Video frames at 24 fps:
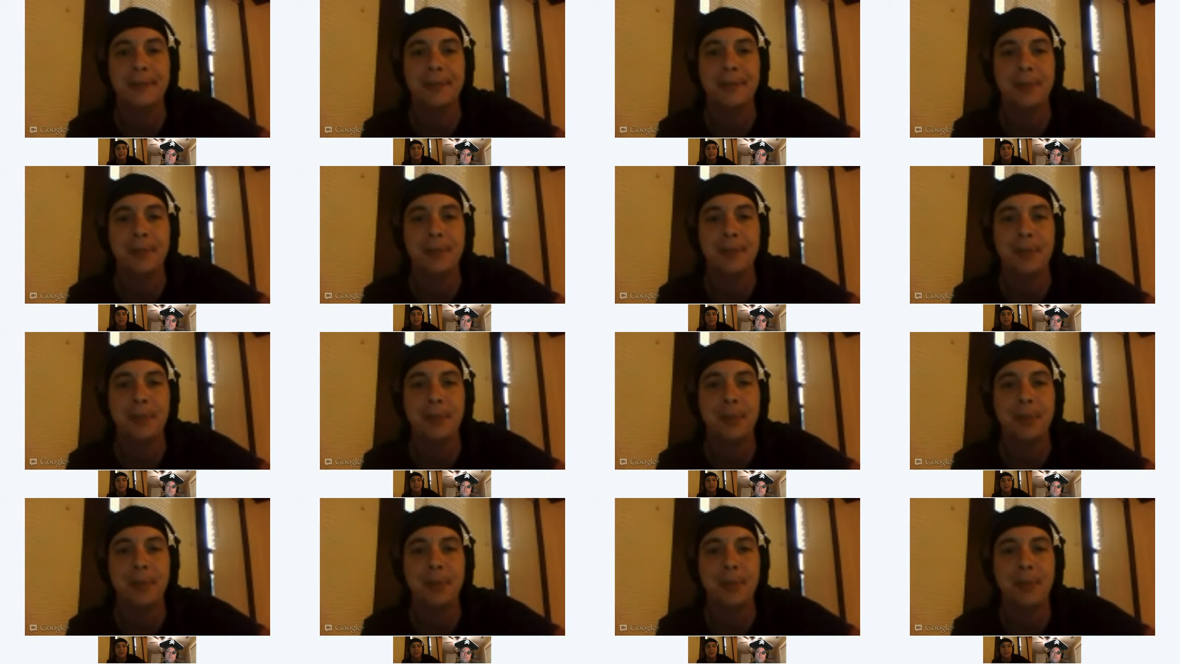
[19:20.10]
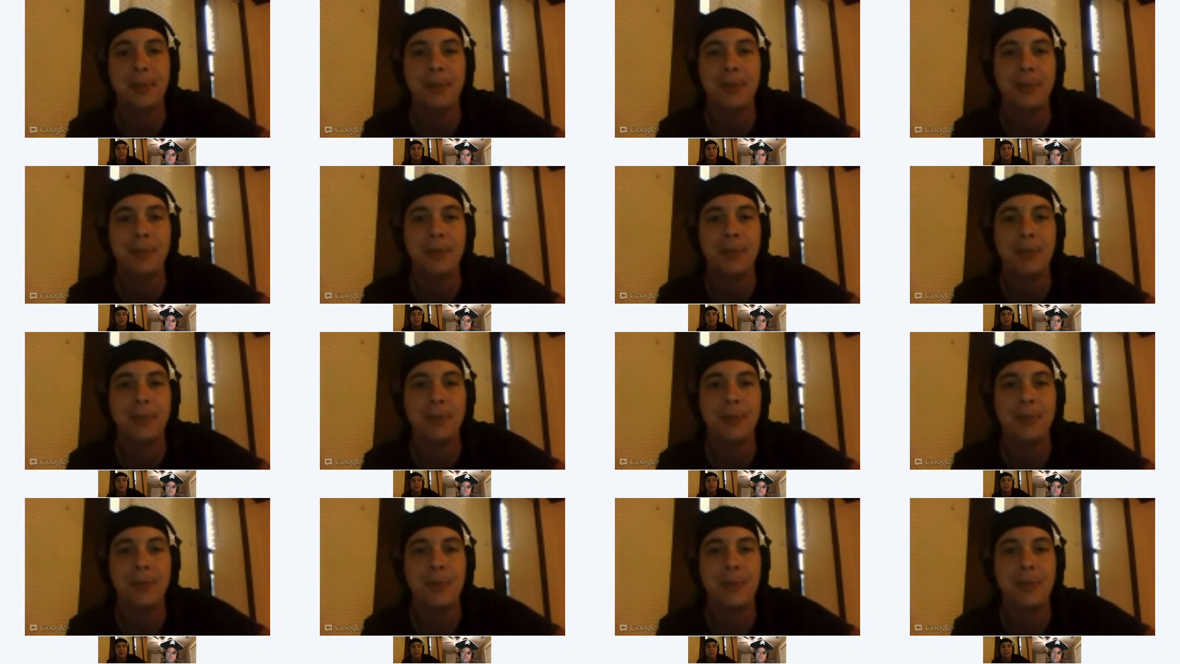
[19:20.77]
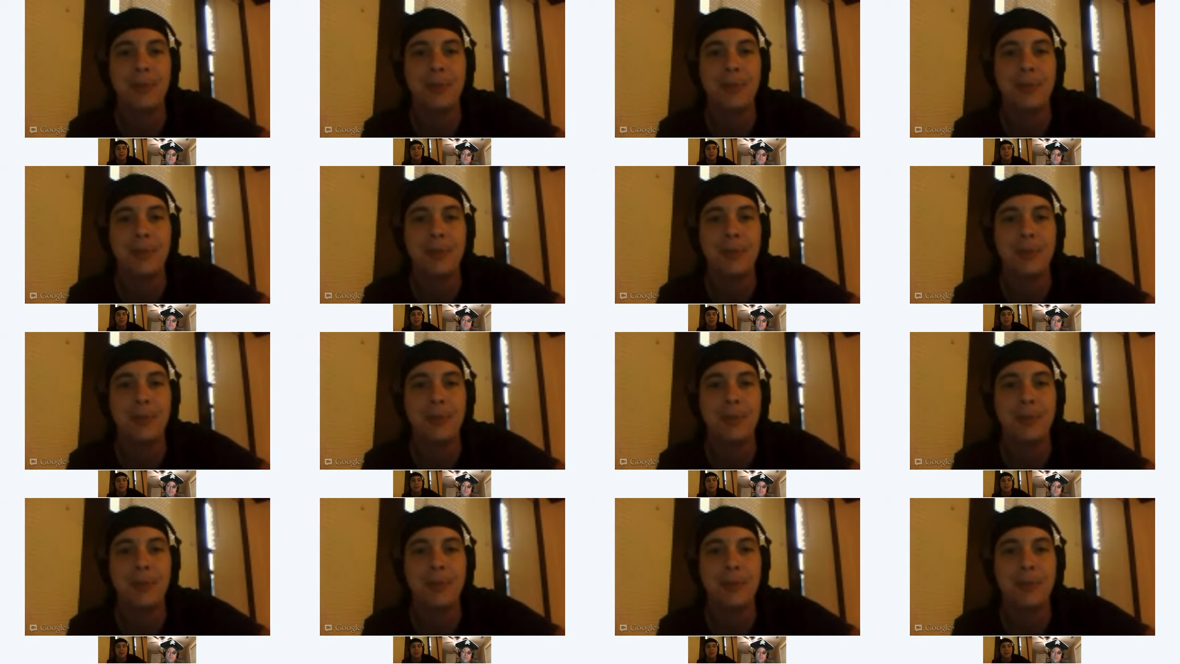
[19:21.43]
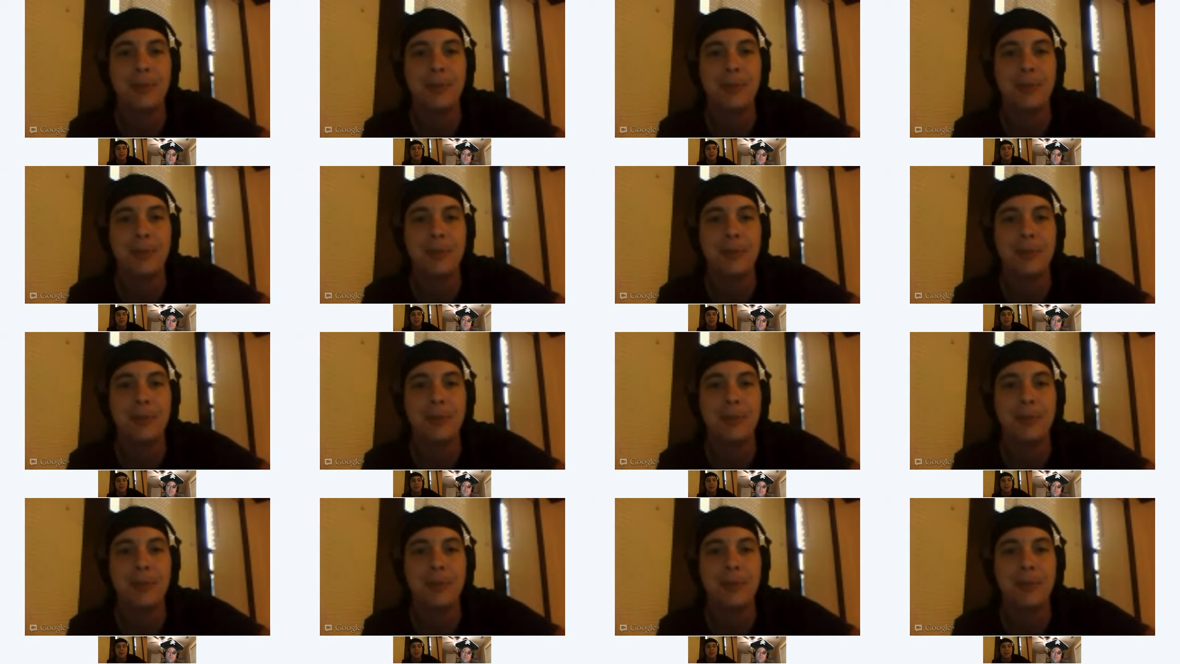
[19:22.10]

Nobody speaks.